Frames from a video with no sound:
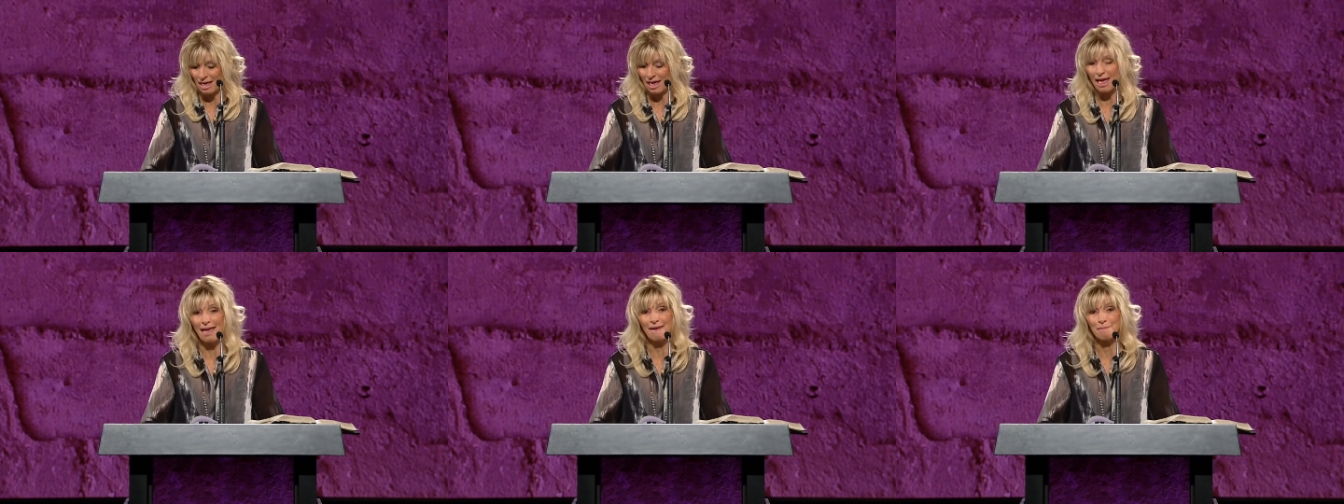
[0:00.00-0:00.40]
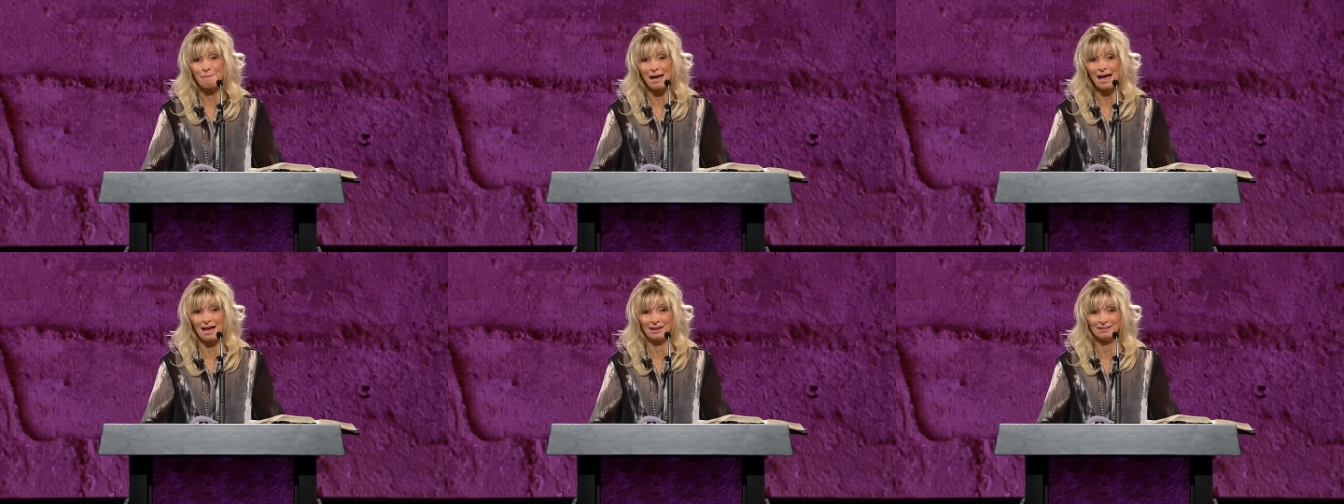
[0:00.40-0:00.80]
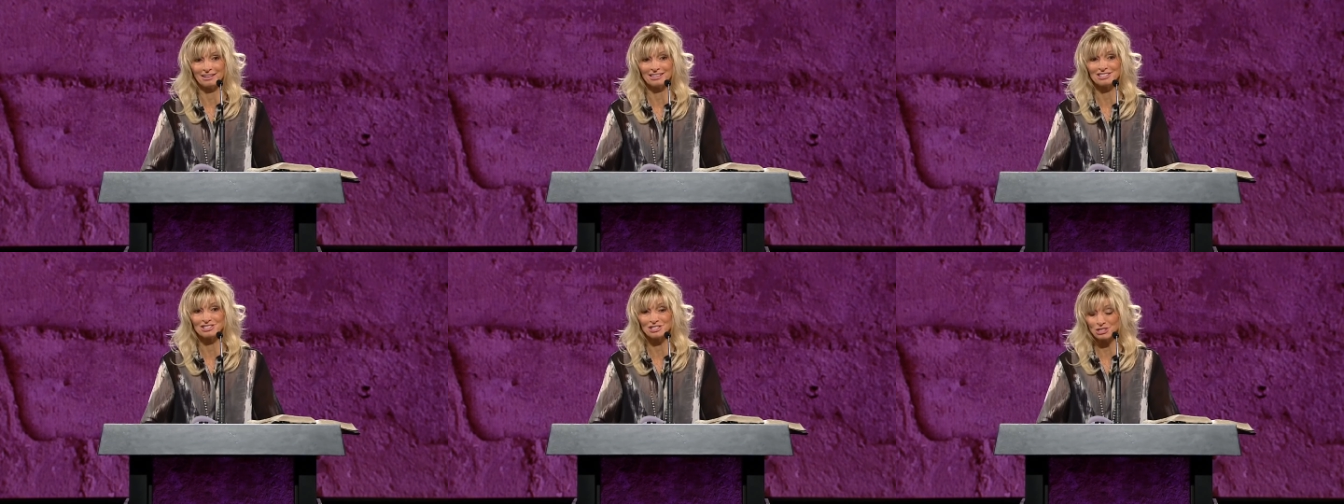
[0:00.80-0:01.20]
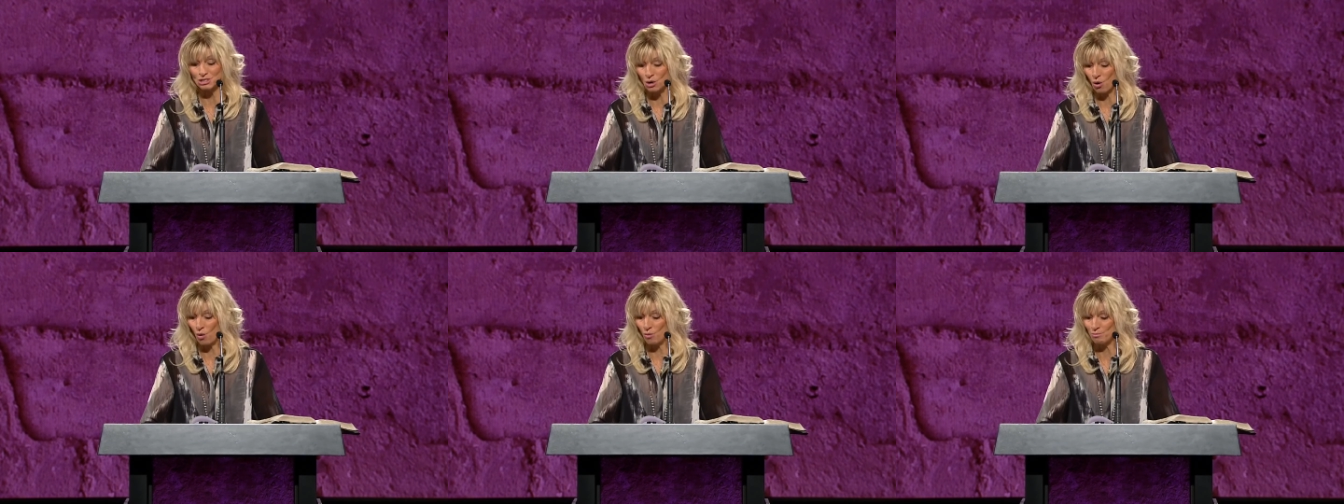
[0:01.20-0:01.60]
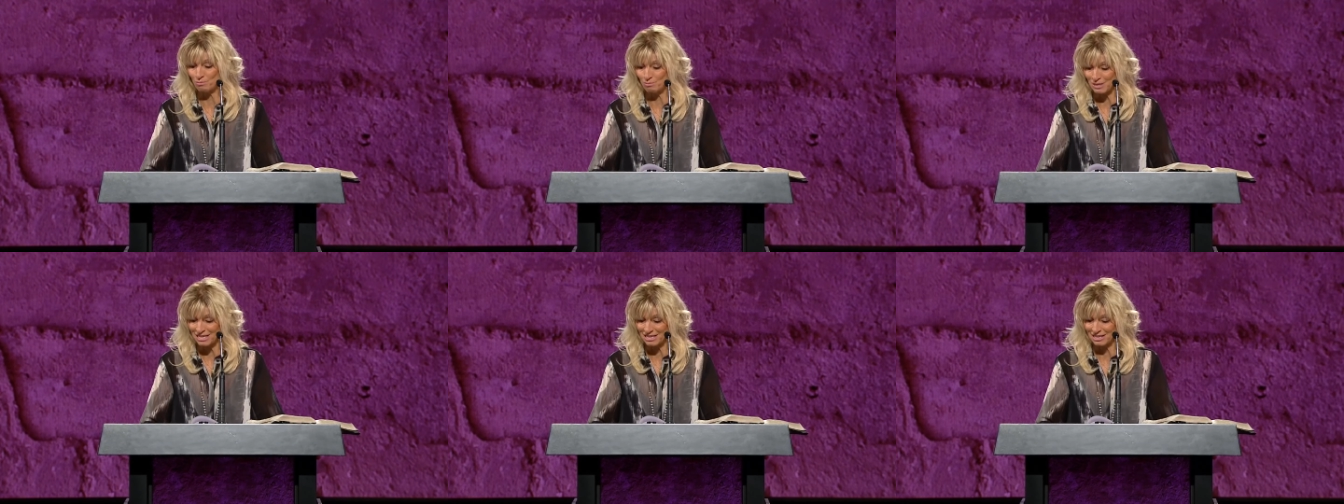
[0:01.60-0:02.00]
Amen. So
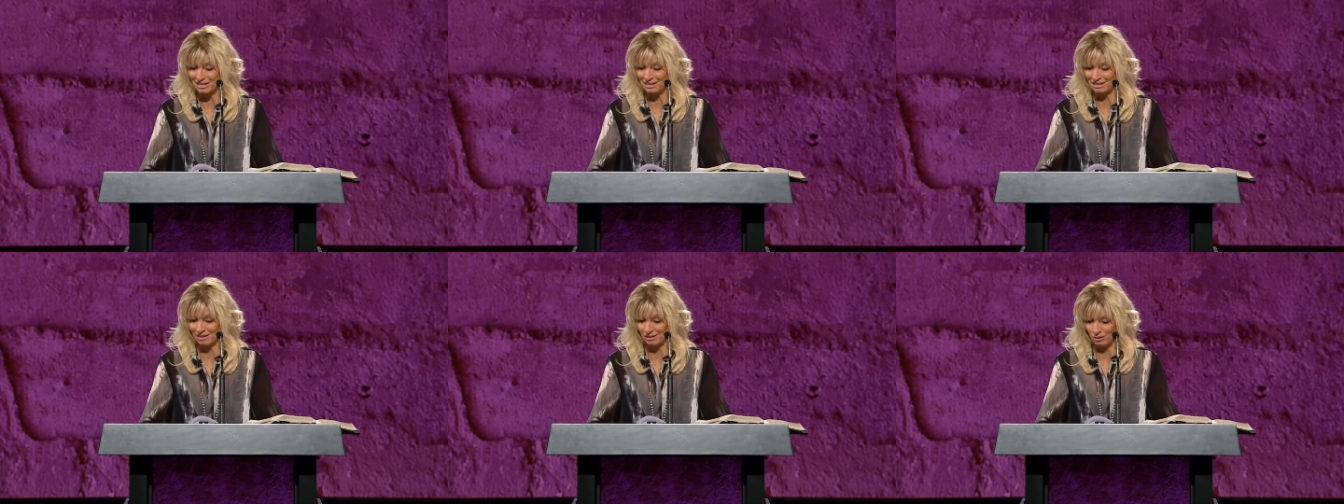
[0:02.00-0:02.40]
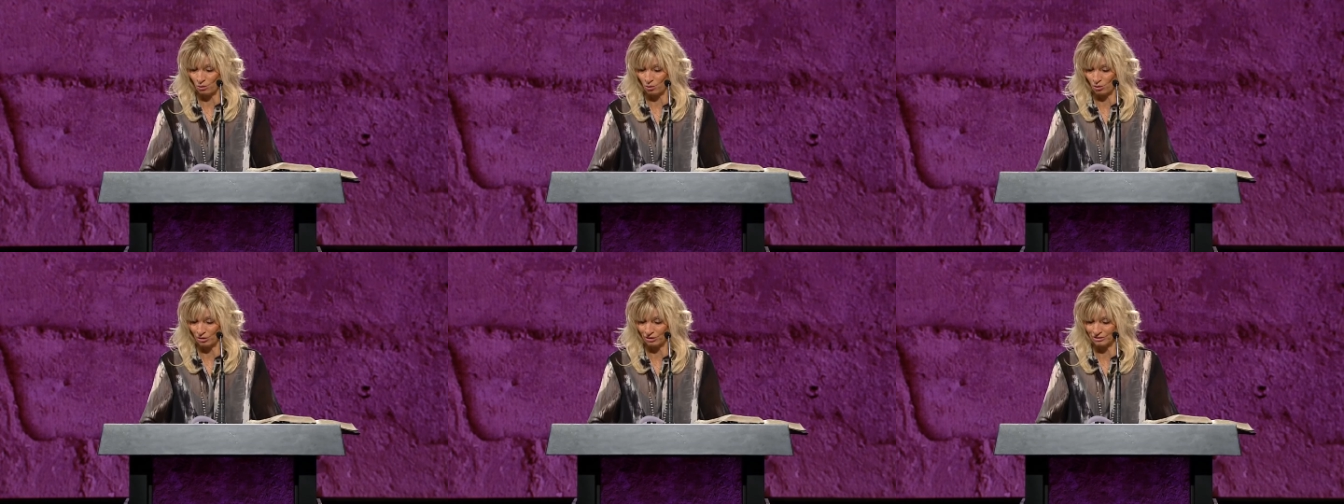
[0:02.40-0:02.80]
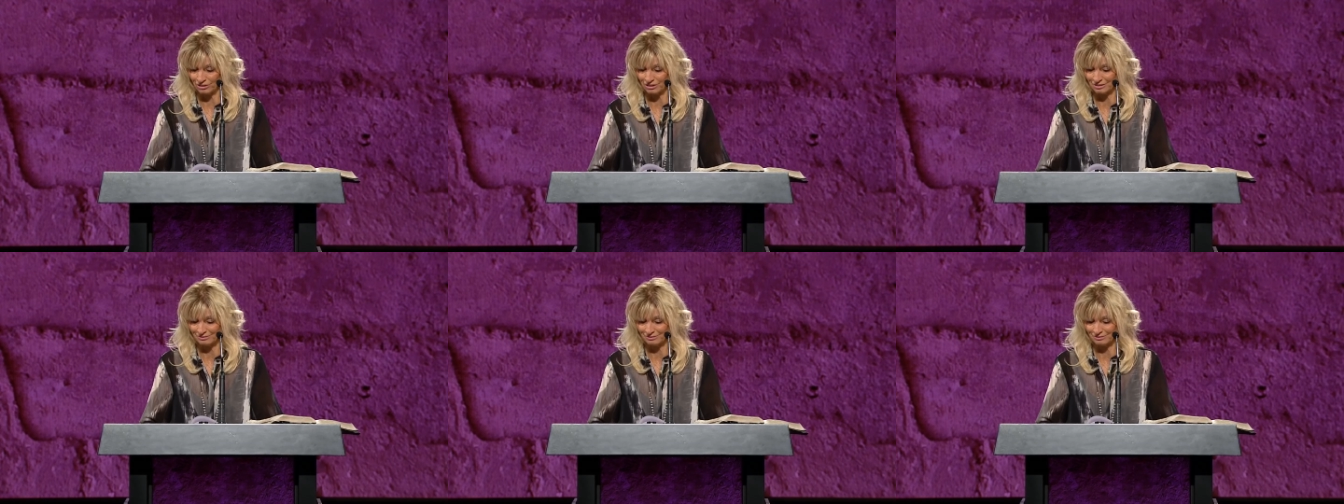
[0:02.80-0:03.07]
be it, Lord.